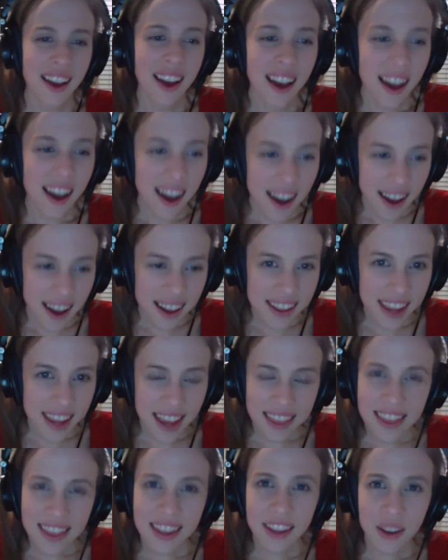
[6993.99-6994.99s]
uh,
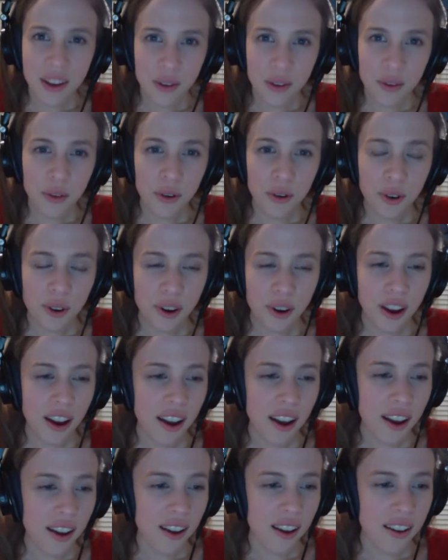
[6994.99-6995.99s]
yeah, thank you for
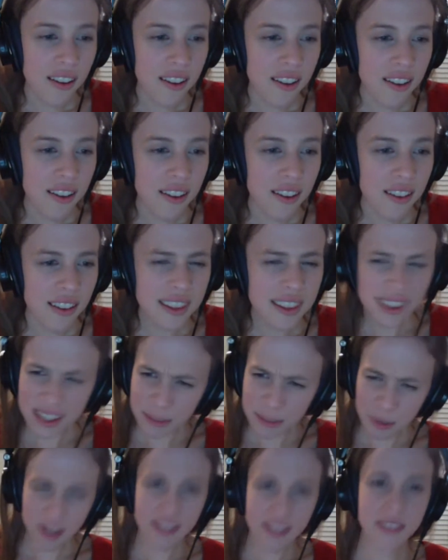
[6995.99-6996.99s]
uh, let's let's
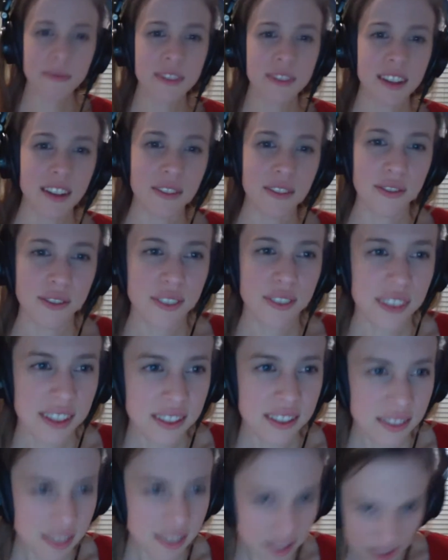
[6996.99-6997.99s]
plug some stuff.
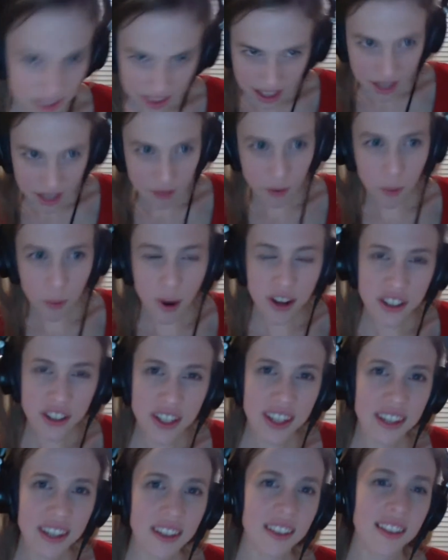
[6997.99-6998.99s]
Let's thank you for
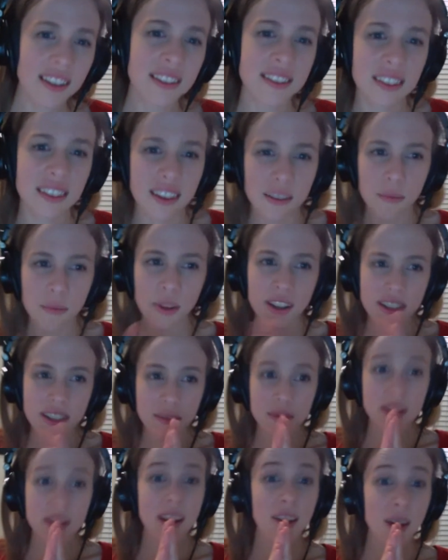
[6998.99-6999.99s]
watching. Let's uh, plug
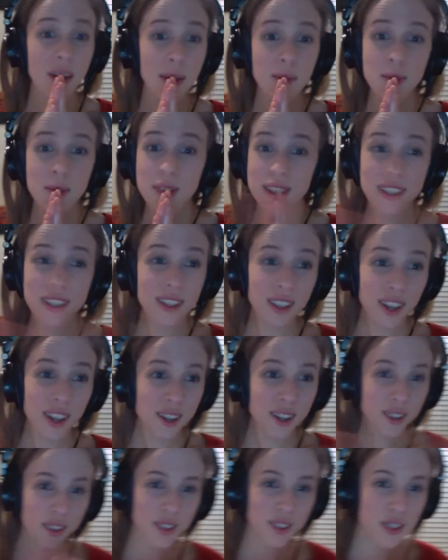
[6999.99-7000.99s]
some stuff. I'm still
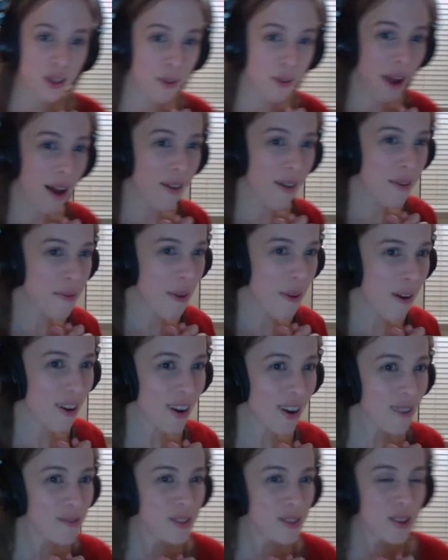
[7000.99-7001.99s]
under the two hour mark.
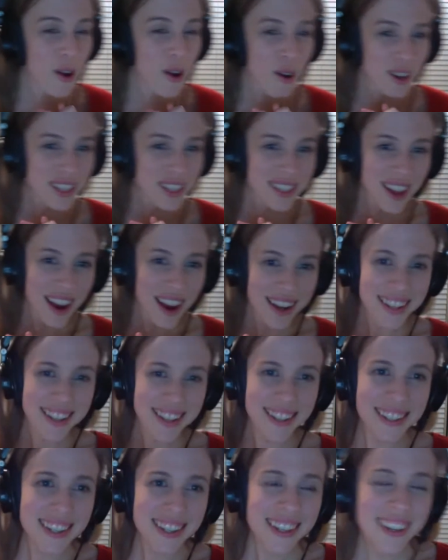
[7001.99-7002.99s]
I'm so
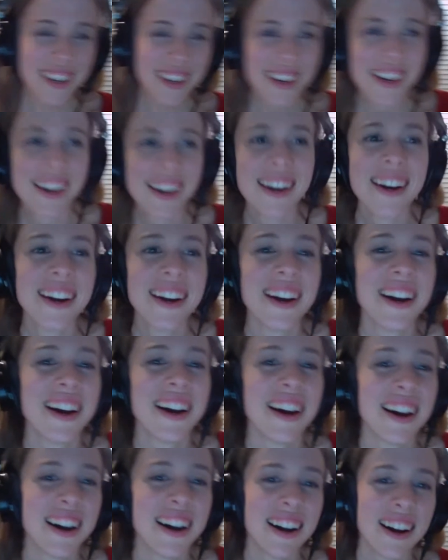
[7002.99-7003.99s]
excited.
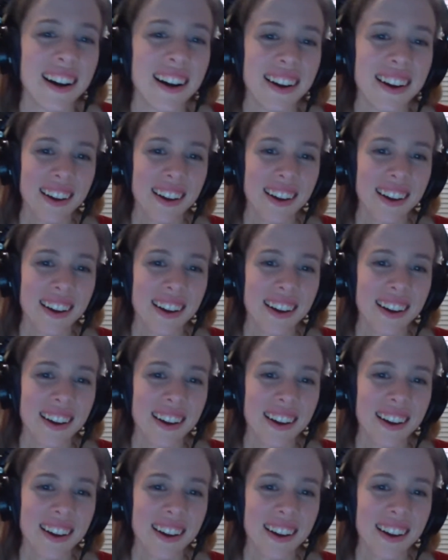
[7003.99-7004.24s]
Uh,